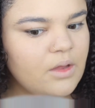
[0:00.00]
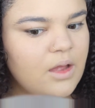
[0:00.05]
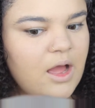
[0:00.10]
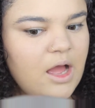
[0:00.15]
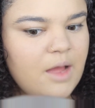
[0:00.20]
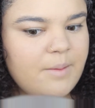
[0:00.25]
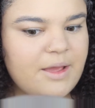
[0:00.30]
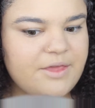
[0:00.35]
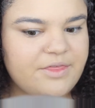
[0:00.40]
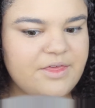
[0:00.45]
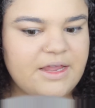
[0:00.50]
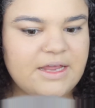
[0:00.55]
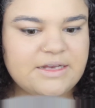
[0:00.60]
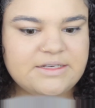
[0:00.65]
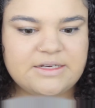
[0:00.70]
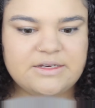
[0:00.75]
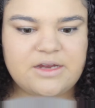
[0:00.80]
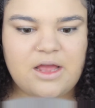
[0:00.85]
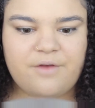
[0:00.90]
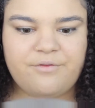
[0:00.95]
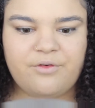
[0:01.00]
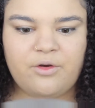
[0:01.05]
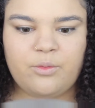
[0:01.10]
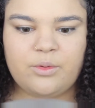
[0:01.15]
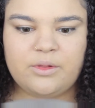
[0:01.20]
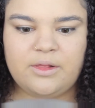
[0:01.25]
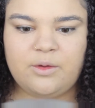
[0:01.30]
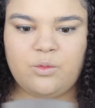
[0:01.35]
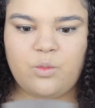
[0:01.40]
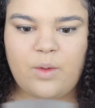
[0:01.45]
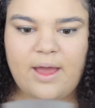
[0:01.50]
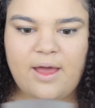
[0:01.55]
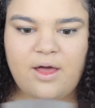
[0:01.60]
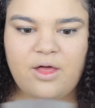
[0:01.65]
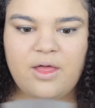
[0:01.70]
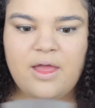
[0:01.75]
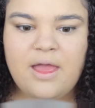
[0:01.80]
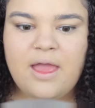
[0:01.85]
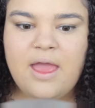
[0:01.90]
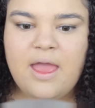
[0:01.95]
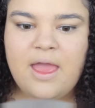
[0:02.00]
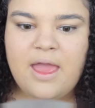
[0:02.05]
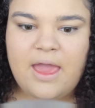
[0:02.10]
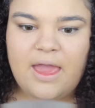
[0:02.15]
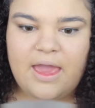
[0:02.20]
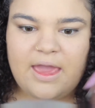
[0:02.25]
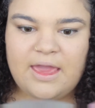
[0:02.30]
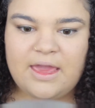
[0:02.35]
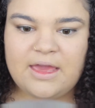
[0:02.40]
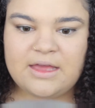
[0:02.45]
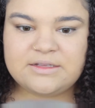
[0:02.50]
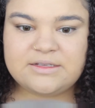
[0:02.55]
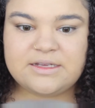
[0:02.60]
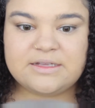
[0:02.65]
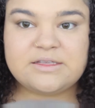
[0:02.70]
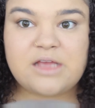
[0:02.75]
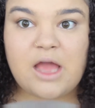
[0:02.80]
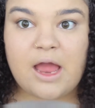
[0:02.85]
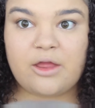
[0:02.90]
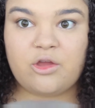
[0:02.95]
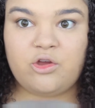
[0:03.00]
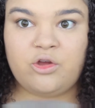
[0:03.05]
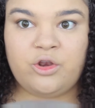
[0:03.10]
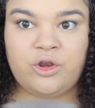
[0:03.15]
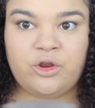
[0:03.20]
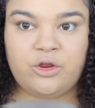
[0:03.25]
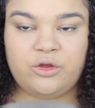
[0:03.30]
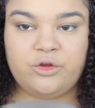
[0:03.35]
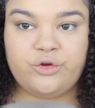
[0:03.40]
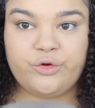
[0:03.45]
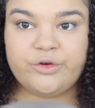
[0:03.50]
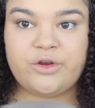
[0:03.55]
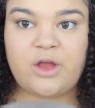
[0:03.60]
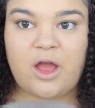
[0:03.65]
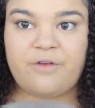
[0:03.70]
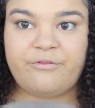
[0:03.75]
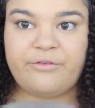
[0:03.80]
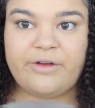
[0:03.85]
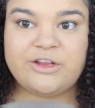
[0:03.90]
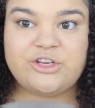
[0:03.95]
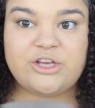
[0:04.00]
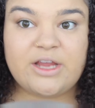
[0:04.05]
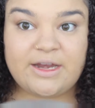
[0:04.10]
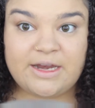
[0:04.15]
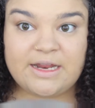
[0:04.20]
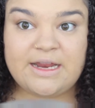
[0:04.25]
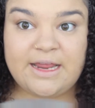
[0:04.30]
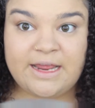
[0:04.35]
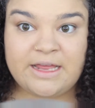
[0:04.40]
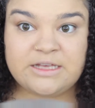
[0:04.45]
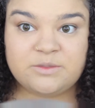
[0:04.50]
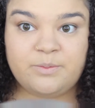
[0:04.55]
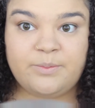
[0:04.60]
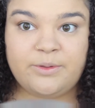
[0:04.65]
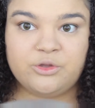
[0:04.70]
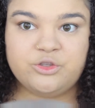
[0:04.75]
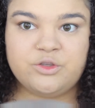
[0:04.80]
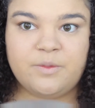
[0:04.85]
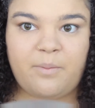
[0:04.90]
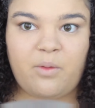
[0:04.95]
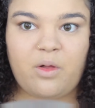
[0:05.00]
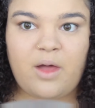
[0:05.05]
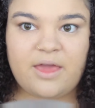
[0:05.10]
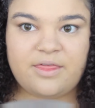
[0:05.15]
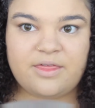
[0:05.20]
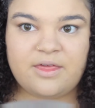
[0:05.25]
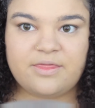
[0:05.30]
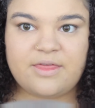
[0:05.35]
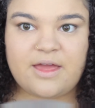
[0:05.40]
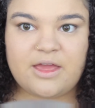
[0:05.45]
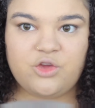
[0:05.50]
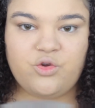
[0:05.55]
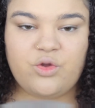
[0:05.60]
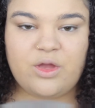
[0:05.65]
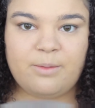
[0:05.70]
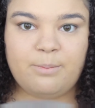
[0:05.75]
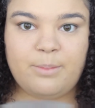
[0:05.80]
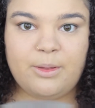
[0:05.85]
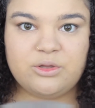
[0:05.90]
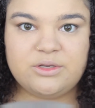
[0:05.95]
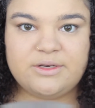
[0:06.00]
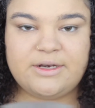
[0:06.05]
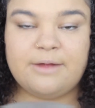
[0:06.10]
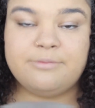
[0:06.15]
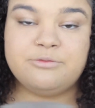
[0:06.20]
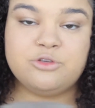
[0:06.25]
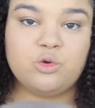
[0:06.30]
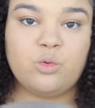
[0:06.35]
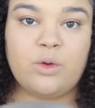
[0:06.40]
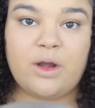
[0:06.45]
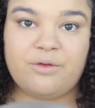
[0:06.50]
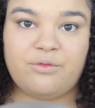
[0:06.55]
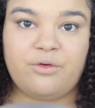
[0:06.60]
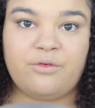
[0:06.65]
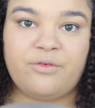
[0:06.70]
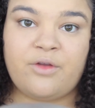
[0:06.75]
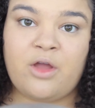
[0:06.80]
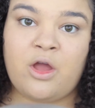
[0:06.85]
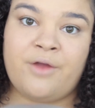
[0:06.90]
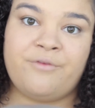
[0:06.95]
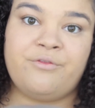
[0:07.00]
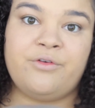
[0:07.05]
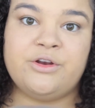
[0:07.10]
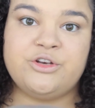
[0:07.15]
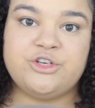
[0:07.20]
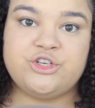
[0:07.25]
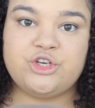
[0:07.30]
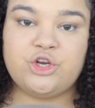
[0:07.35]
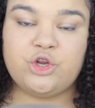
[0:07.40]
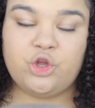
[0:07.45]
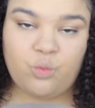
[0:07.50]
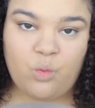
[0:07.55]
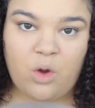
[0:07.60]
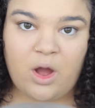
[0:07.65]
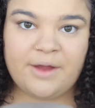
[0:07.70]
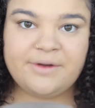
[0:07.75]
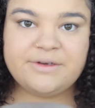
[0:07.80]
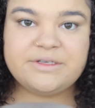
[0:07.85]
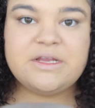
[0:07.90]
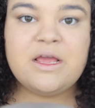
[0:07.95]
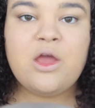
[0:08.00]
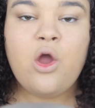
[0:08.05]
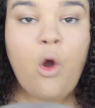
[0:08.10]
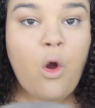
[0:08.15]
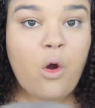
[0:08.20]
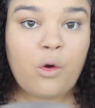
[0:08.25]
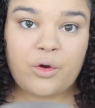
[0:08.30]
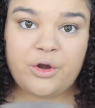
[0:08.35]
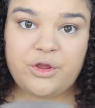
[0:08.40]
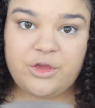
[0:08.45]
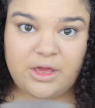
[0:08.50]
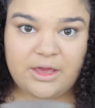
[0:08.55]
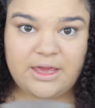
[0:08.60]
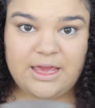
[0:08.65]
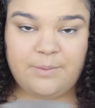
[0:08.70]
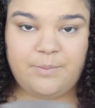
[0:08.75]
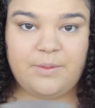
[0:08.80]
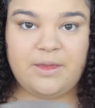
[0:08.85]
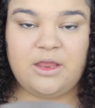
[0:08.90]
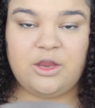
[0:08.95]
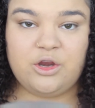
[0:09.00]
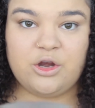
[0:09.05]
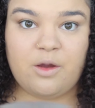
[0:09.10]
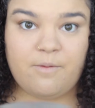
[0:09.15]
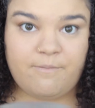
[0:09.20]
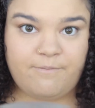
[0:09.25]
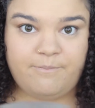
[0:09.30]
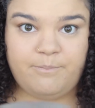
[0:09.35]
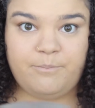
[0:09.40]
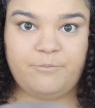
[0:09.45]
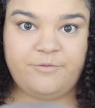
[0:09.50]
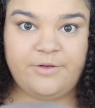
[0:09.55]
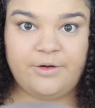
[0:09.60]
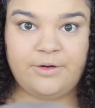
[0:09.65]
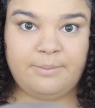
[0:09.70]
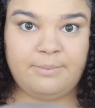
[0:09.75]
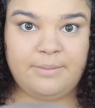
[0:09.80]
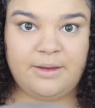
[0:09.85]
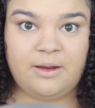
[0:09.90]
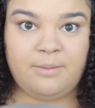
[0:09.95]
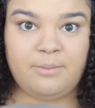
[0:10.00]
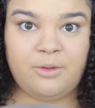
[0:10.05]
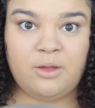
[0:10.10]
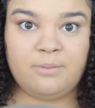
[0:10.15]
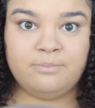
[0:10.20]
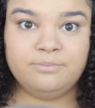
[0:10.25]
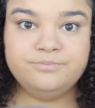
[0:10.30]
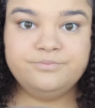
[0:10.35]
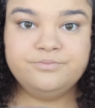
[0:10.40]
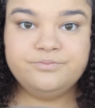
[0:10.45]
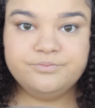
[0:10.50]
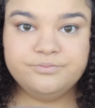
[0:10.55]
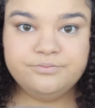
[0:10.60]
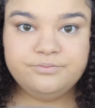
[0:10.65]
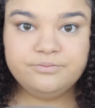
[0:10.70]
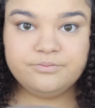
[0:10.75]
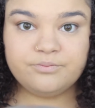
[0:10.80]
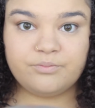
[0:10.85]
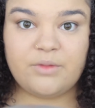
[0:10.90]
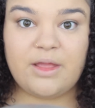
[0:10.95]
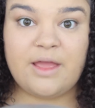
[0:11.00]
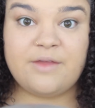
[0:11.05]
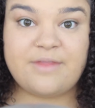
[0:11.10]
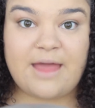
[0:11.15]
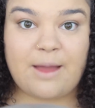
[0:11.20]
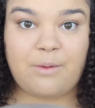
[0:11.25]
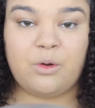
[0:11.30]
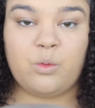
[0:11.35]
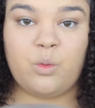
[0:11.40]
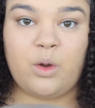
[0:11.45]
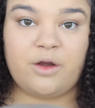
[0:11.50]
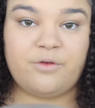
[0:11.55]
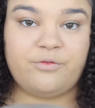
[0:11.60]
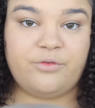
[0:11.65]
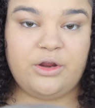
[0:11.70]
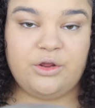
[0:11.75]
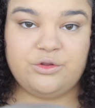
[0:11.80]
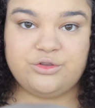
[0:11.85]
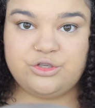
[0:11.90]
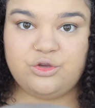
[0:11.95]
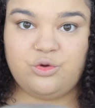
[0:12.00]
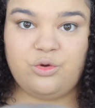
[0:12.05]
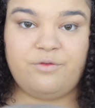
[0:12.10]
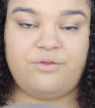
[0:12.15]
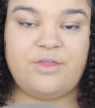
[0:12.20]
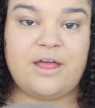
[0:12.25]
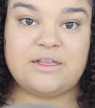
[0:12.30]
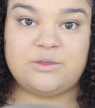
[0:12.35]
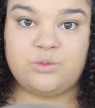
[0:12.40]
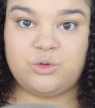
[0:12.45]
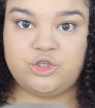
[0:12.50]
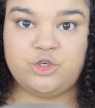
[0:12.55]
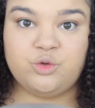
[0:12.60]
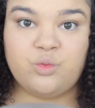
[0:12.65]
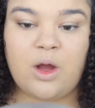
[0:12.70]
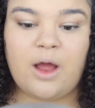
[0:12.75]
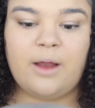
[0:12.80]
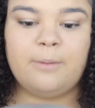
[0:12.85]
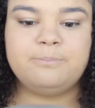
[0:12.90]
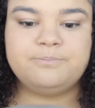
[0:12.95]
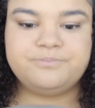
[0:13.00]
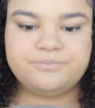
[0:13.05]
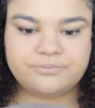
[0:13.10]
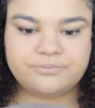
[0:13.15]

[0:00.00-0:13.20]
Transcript: I think it did cover really well, and it's got good coverage, and it is buildable. I think that you can build it up to whatever coverage you want, or you could keep it, you know, very minimum, and that would work for you too if that's what you want.